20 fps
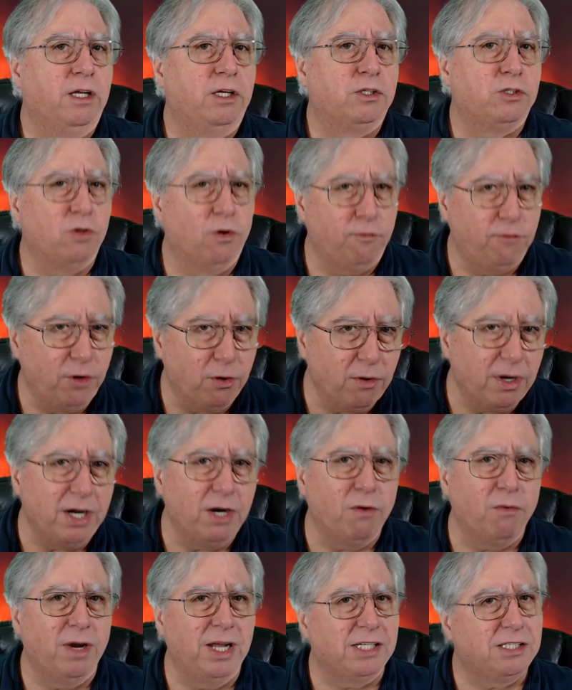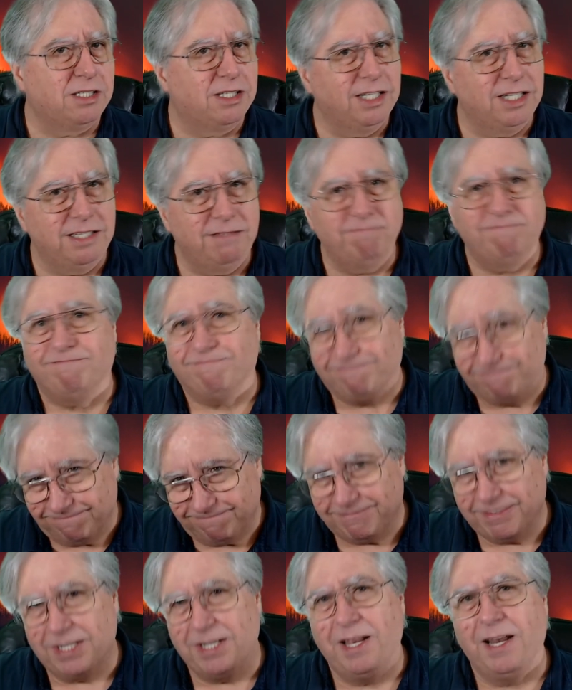So if you're interested,
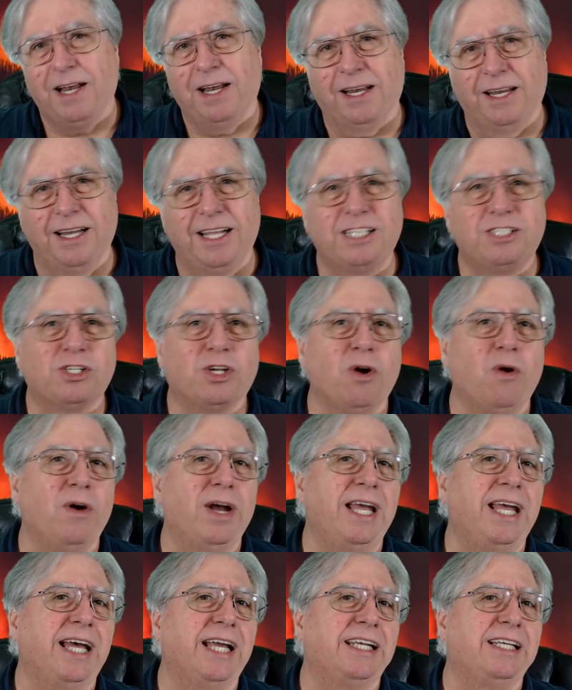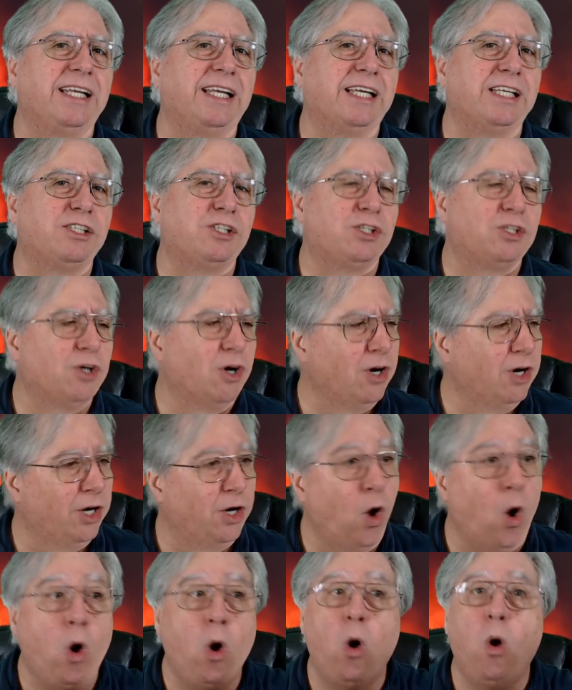let's go ahead and get started.
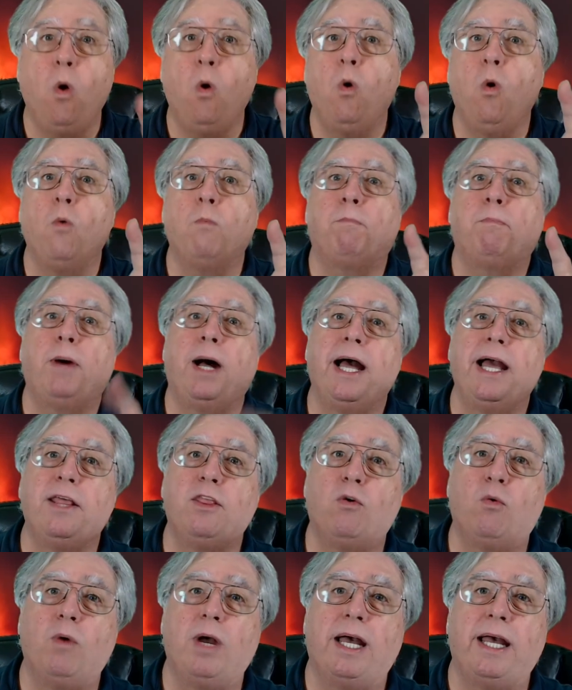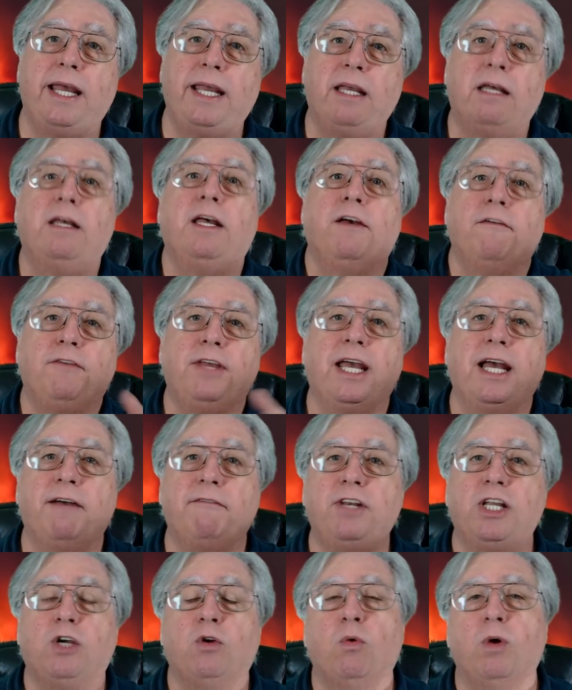Oh, by the way, if you have
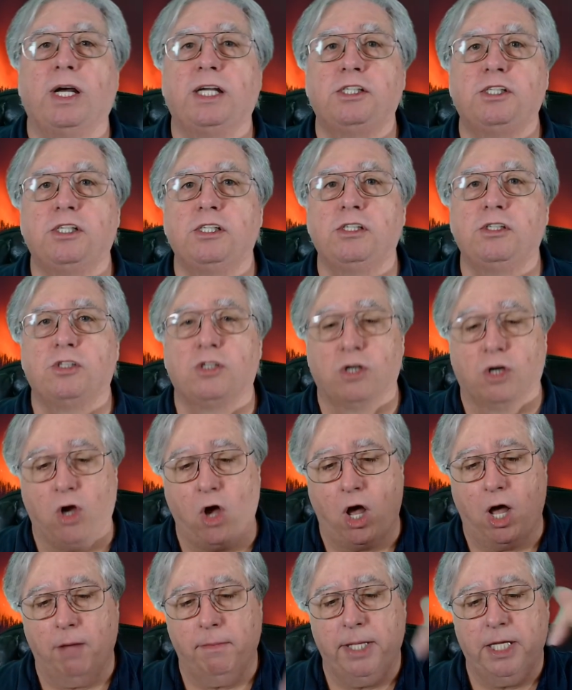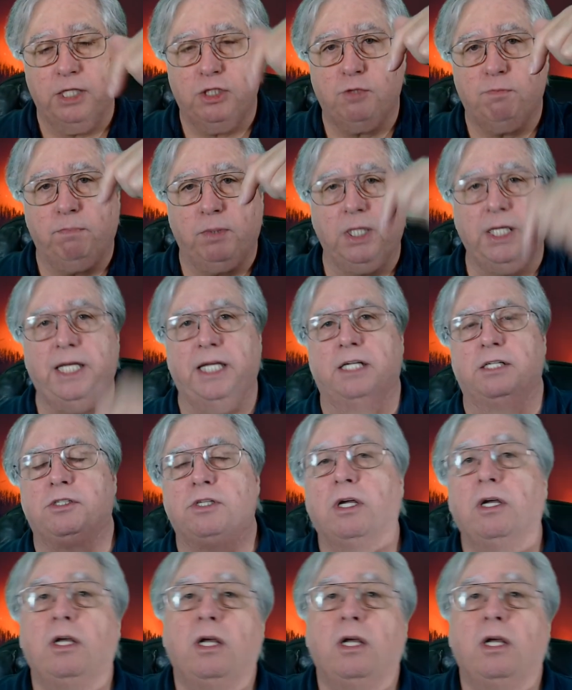any questions or comments, please